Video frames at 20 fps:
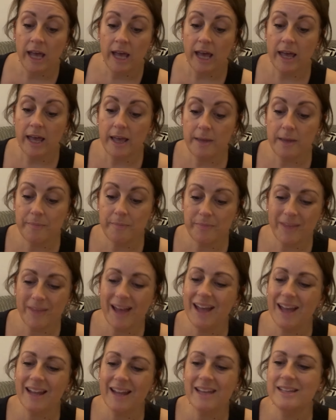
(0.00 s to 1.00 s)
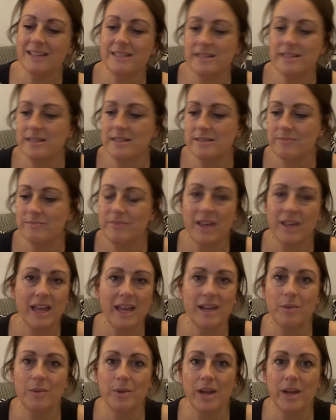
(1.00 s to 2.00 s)
Highlighters.
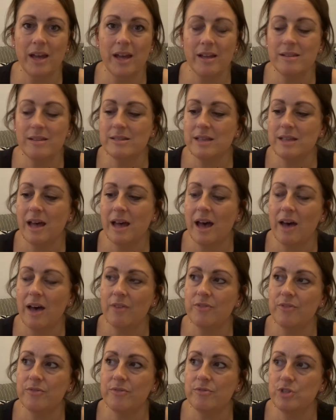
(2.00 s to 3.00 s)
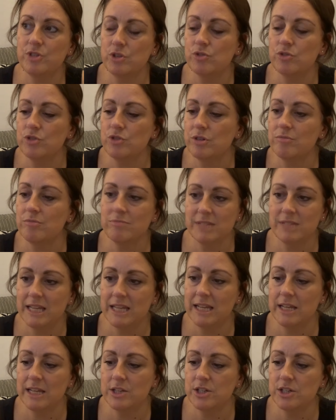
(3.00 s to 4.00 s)
Anyone else have children,
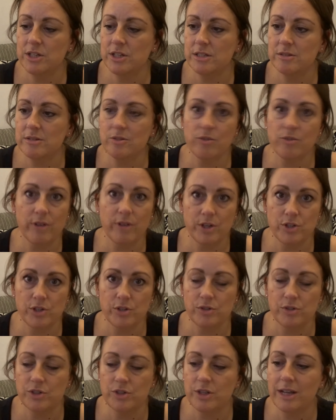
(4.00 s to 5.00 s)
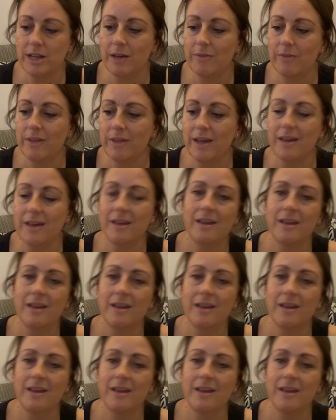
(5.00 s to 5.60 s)
teenagers, grandchildren out there